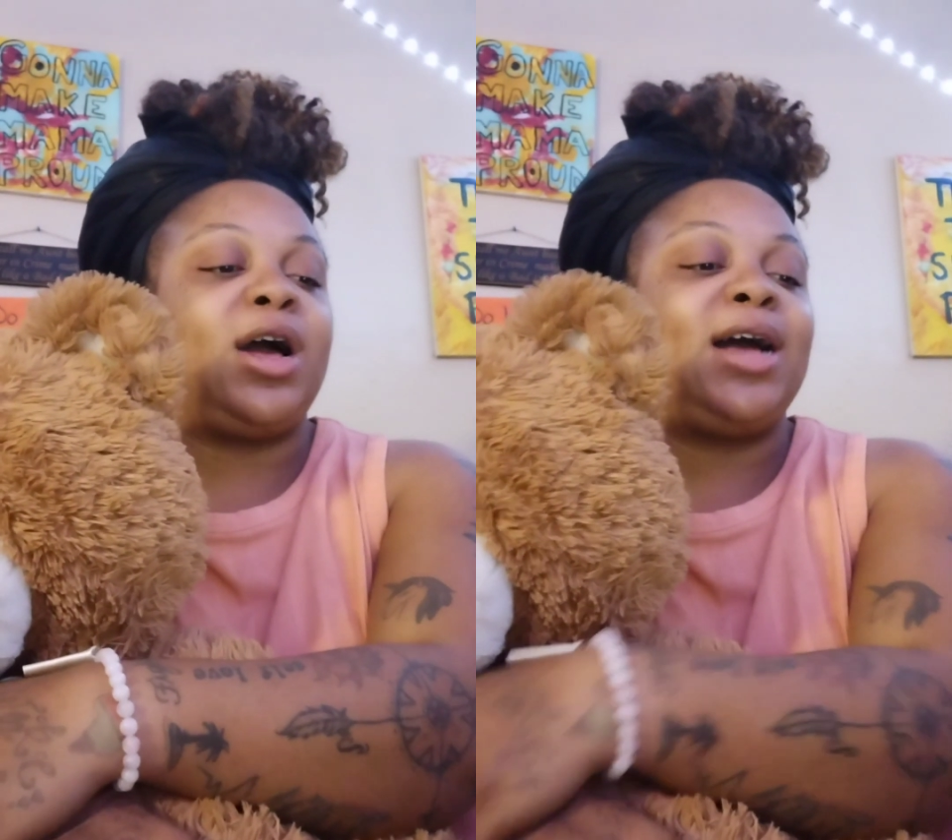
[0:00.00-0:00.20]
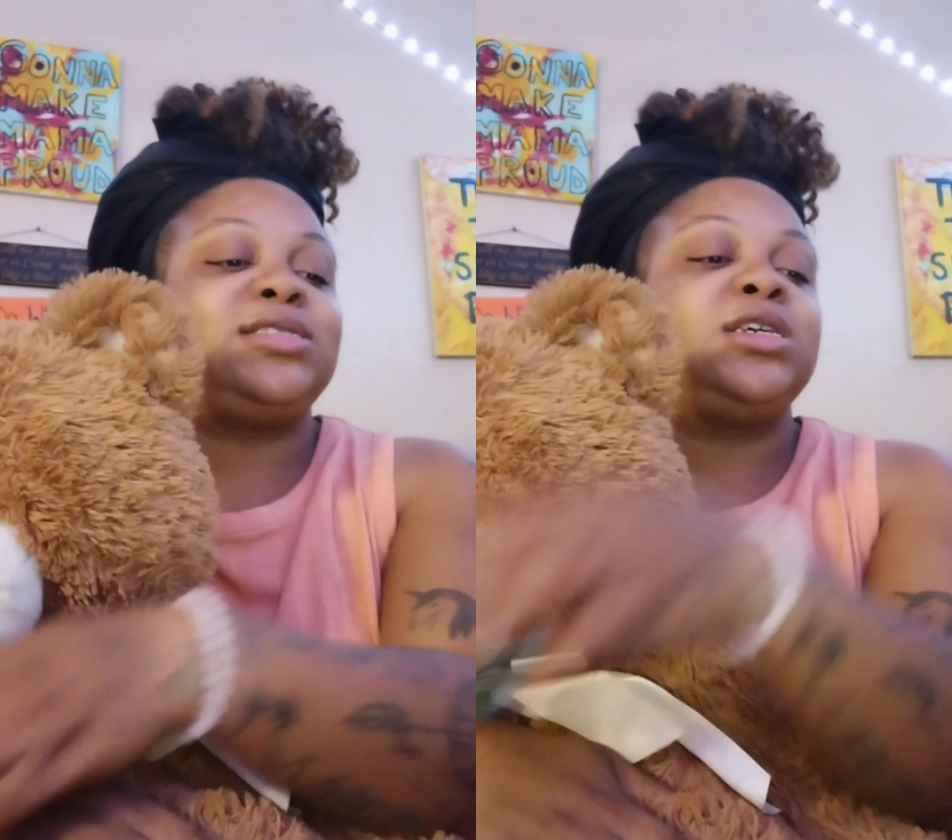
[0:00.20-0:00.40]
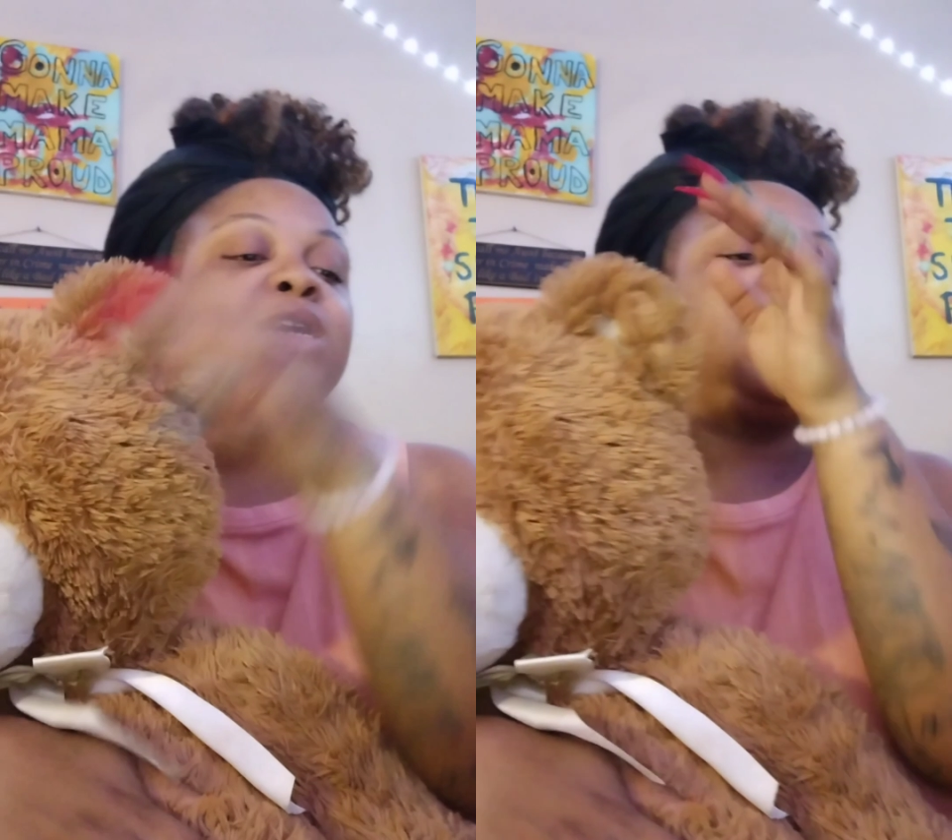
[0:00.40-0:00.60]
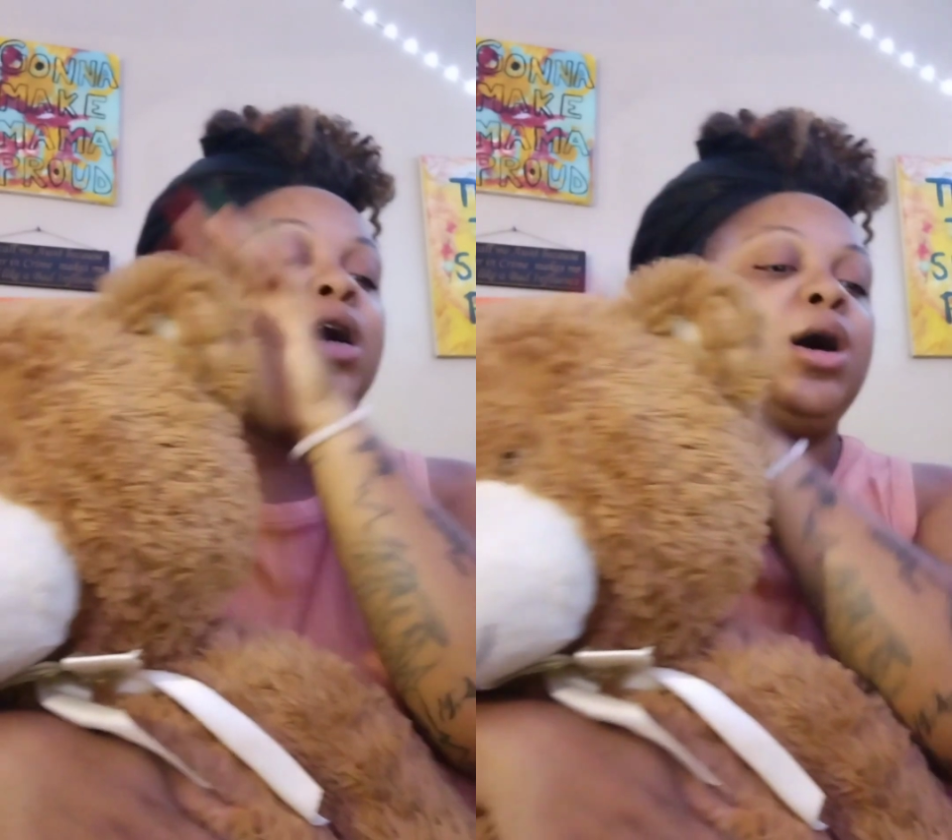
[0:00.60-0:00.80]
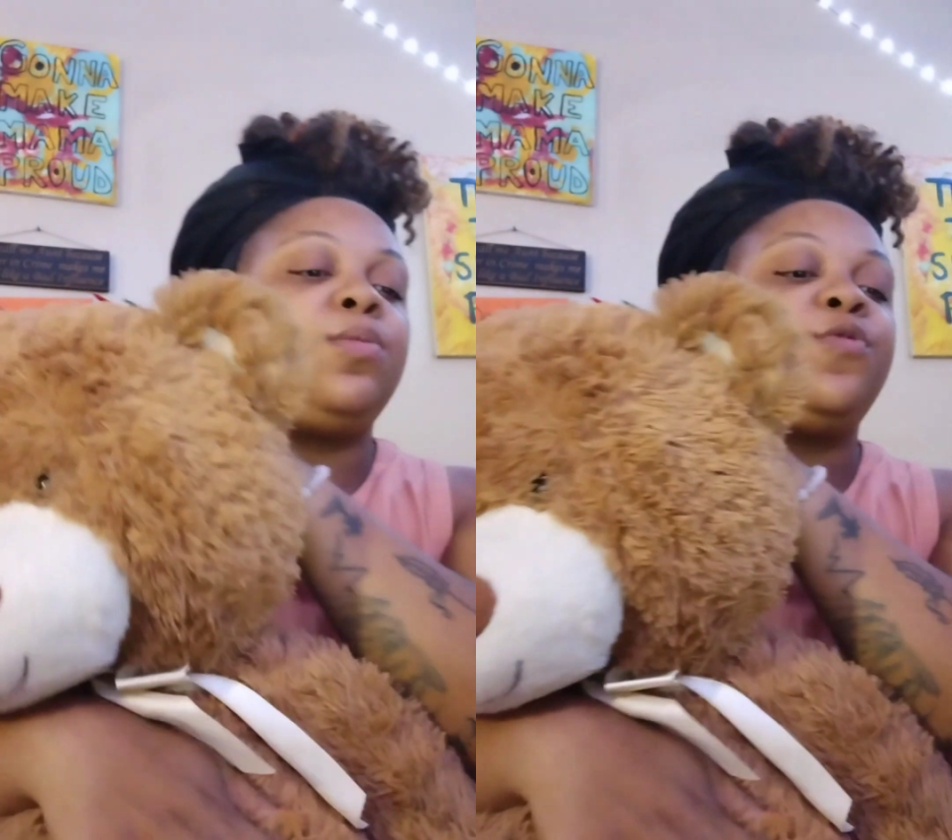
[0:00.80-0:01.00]
as
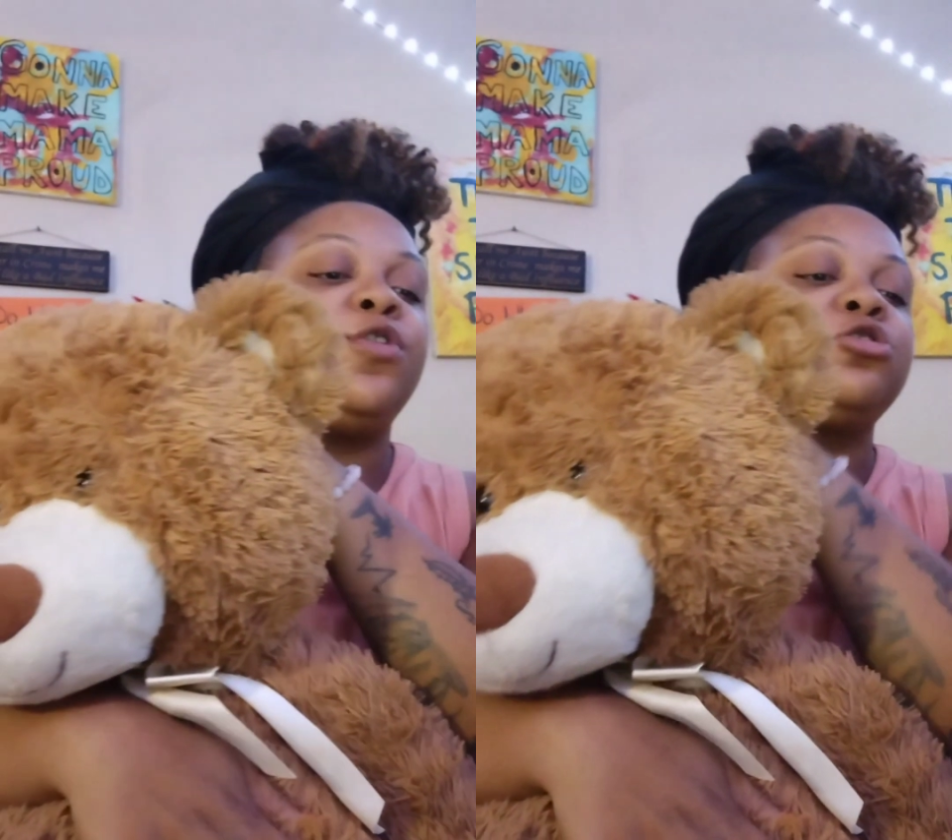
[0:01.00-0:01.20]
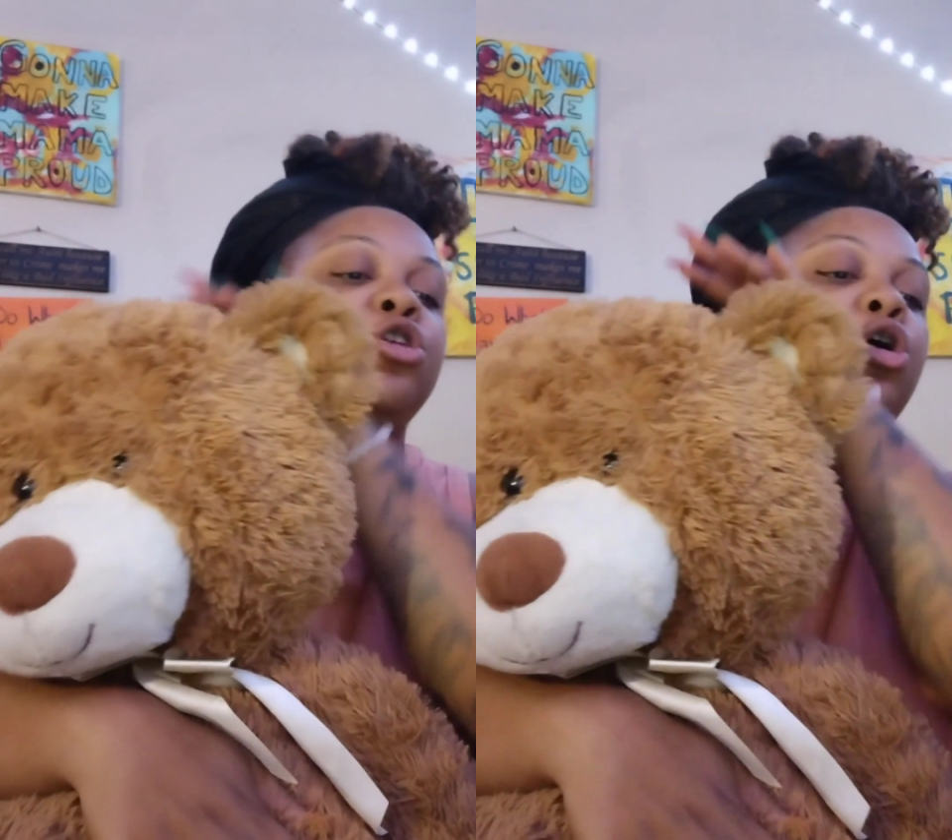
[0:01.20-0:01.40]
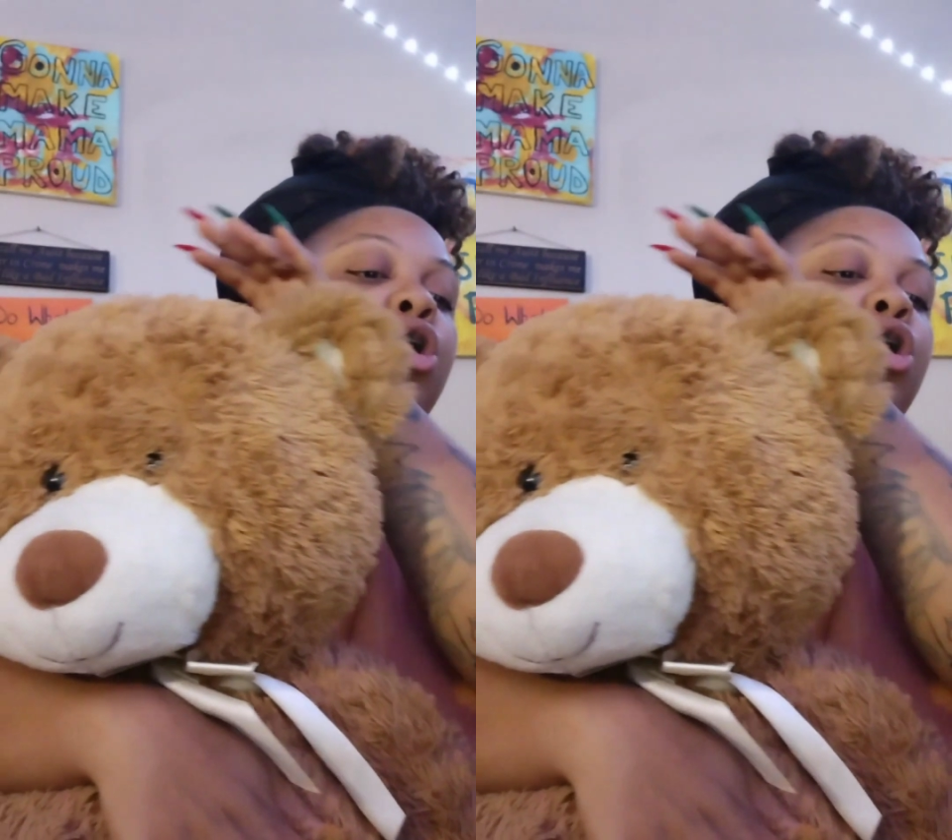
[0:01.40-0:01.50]
comfort